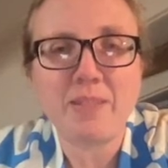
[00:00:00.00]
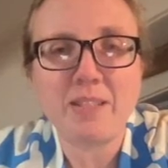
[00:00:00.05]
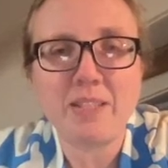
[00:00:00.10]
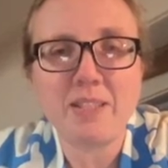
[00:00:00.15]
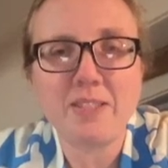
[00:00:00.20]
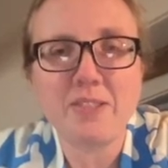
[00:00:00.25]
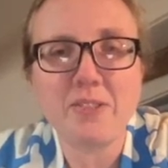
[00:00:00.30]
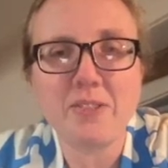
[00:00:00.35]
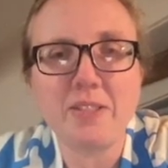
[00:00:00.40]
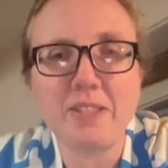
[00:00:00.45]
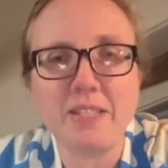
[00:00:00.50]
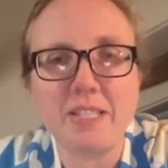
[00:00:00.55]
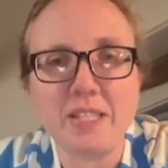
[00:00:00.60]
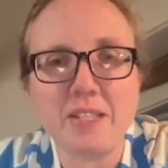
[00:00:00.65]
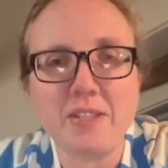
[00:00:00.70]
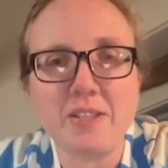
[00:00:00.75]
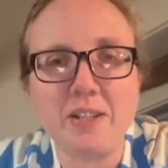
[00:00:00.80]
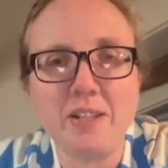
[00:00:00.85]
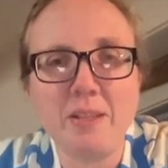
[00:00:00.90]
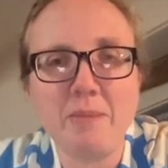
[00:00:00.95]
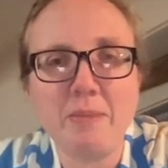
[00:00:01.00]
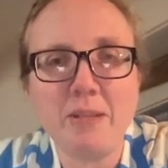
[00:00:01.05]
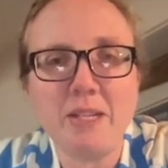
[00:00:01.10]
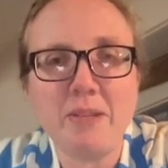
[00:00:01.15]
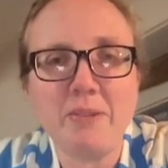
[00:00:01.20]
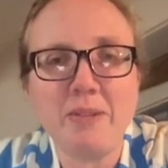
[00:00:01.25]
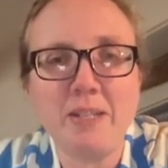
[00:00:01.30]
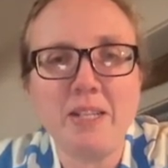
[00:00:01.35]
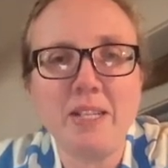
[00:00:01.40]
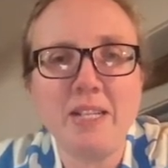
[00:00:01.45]
Let's look at this column
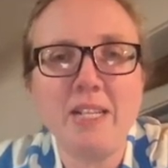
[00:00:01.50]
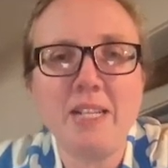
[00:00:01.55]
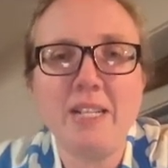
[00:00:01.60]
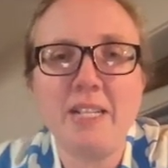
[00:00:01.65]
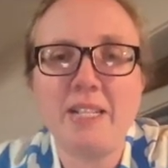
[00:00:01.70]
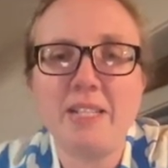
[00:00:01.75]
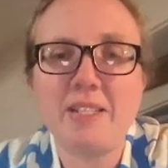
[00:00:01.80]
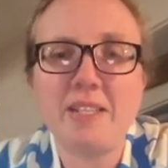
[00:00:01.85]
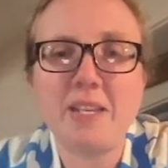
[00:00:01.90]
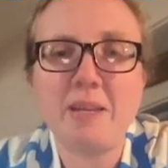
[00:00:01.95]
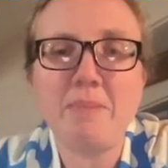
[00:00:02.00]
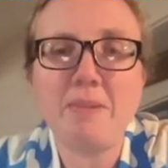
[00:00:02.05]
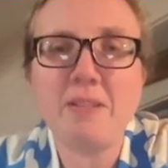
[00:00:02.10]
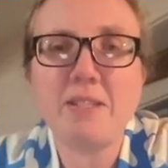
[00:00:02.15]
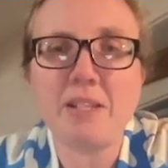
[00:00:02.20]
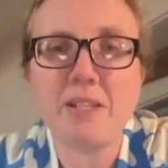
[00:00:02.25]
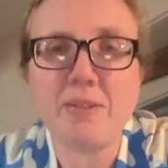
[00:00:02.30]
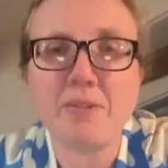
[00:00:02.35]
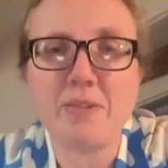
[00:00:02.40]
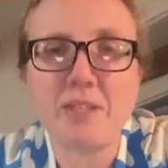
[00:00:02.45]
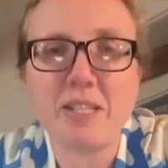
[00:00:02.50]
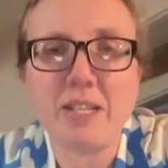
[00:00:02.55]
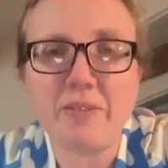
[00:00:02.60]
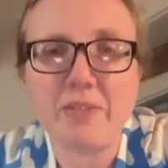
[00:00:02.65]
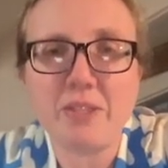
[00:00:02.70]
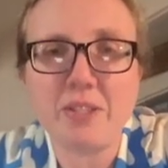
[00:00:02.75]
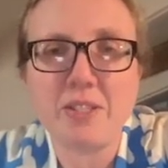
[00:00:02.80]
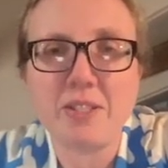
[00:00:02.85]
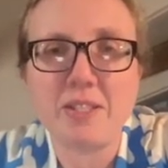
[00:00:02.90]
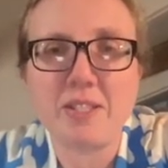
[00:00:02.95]
now. This can't be 6 or
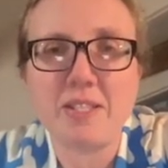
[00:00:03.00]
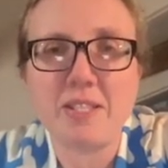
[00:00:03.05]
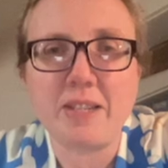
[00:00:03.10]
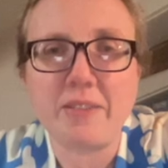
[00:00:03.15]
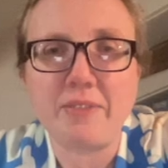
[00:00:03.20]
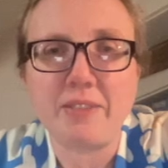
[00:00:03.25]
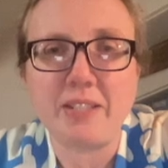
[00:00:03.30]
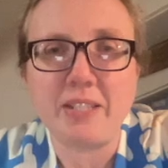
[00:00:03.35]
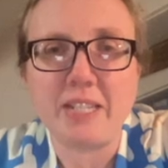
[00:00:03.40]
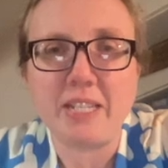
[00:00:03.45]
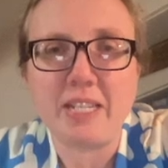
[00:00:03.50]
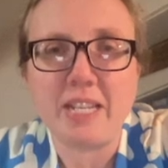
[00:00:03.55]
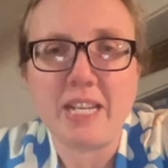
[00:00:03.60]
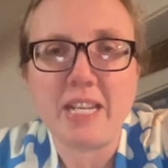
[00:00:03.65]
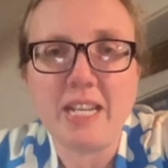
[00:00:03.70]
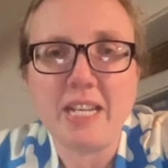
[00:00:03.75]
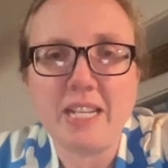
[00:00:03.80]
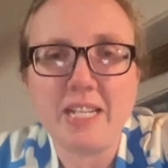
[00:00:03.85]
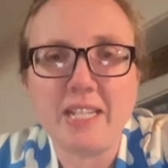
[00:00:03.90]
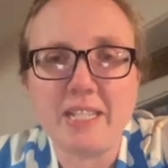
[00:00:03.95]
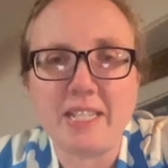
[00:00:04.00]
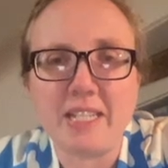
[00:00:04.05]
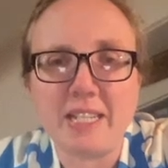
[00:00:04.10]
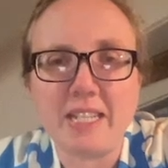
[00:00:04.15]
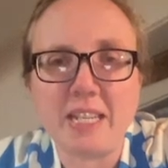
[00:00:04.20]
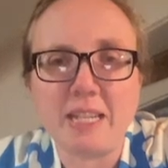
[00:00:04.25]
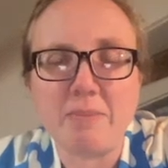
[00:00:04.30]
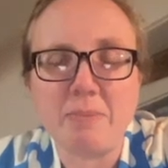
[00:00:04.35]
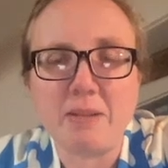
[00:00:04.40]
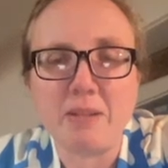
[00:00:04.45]
7, so this is definitely an 8, and that
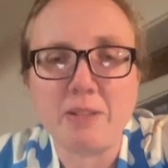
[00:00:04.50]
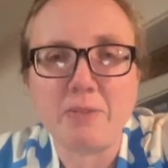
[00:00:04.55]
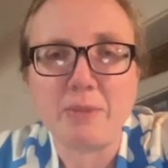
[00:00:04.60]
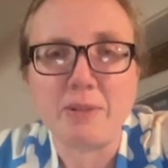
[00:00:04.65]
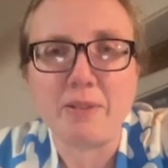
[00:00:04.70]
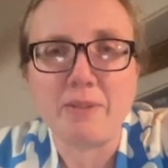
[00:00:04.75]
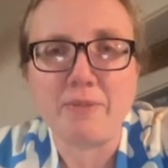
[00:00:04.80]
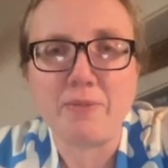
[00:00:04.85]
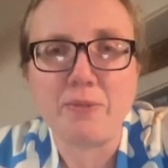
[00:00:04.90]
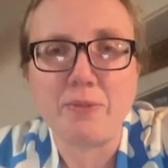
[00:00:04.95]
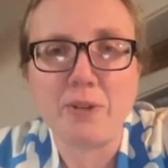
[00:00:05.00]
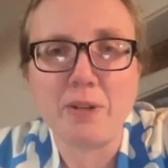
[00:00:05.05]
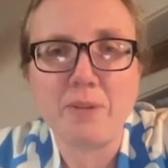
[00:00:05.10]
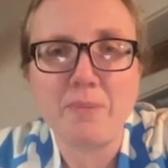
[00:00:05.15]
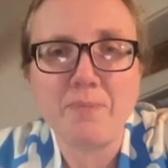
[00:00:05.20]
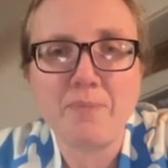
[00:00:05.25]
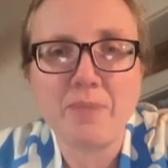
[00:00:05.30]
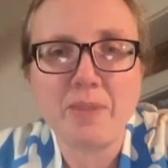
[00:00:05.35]
can't be 3 or 4.